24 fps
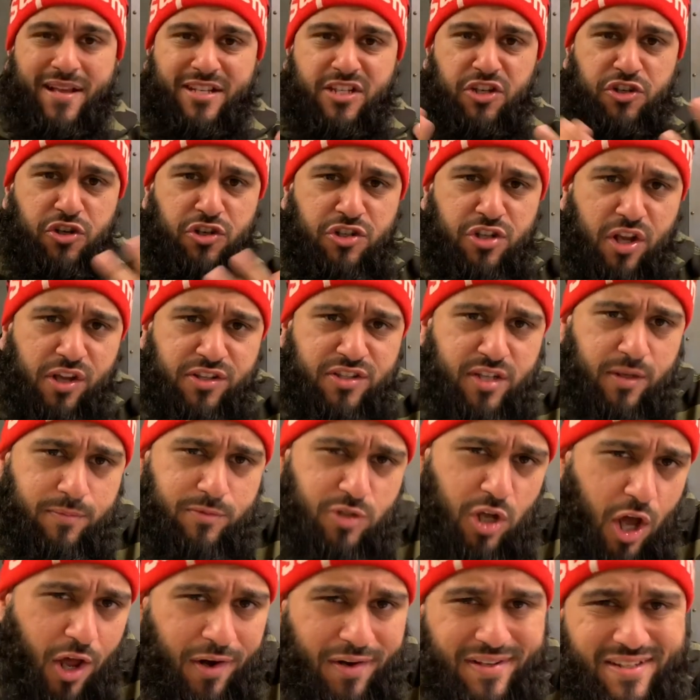Messenger
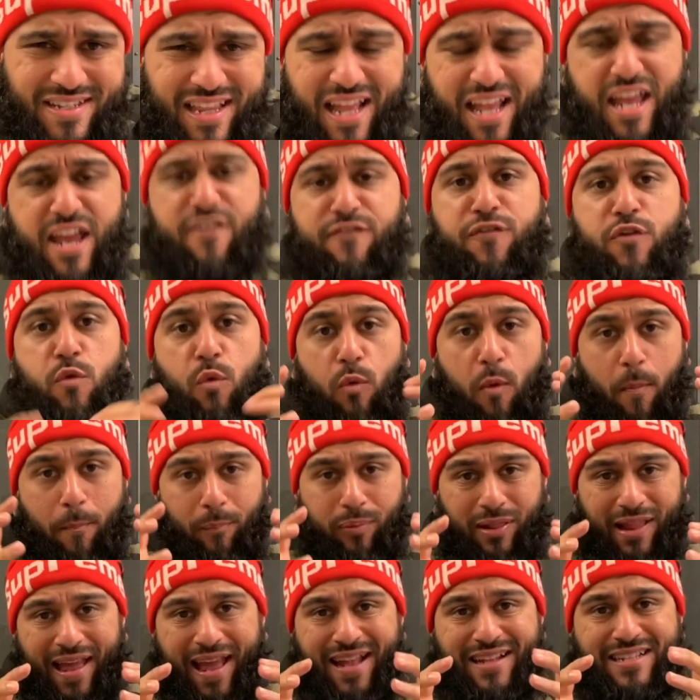taught us that if you were
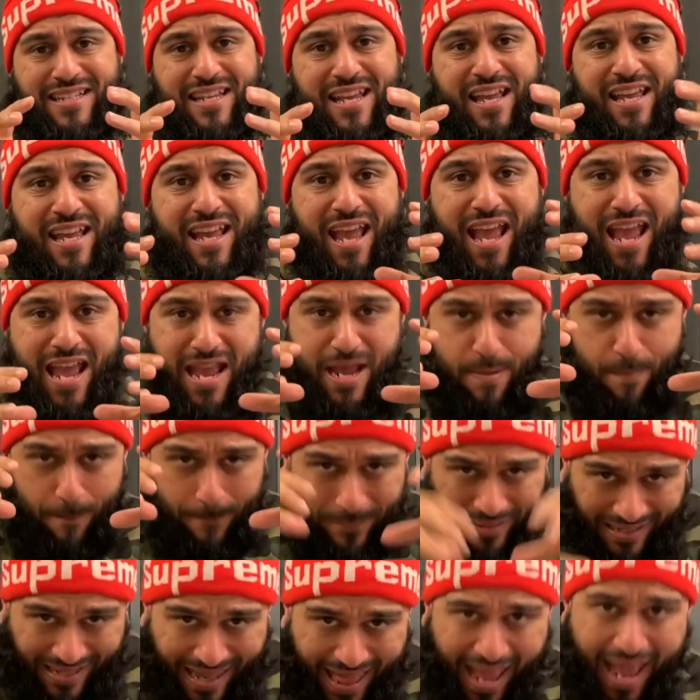planting a
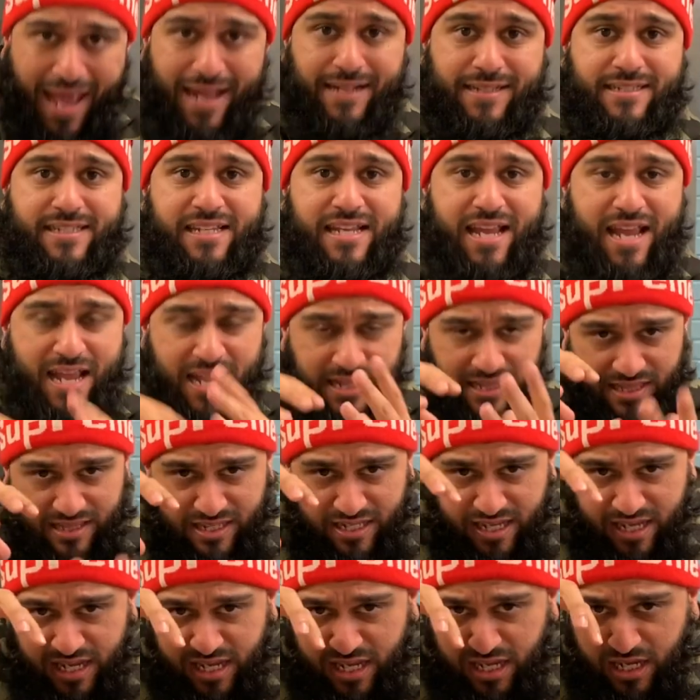plant in
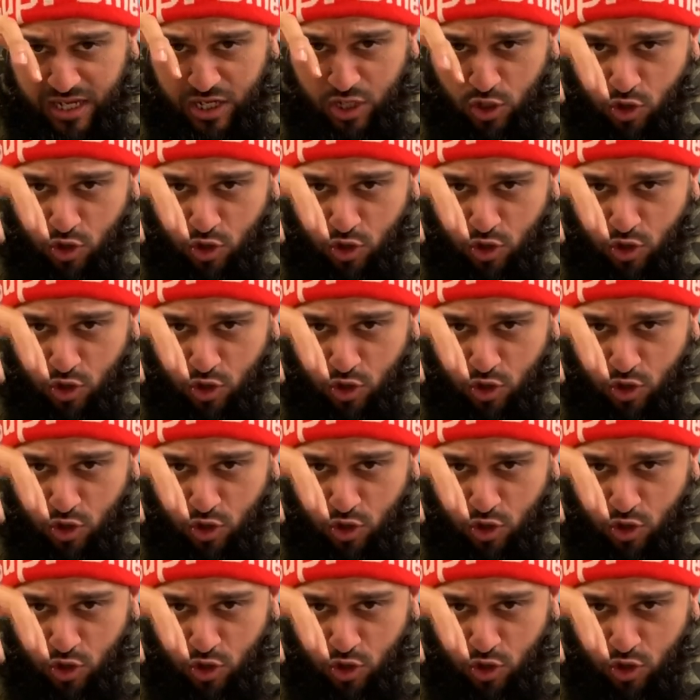the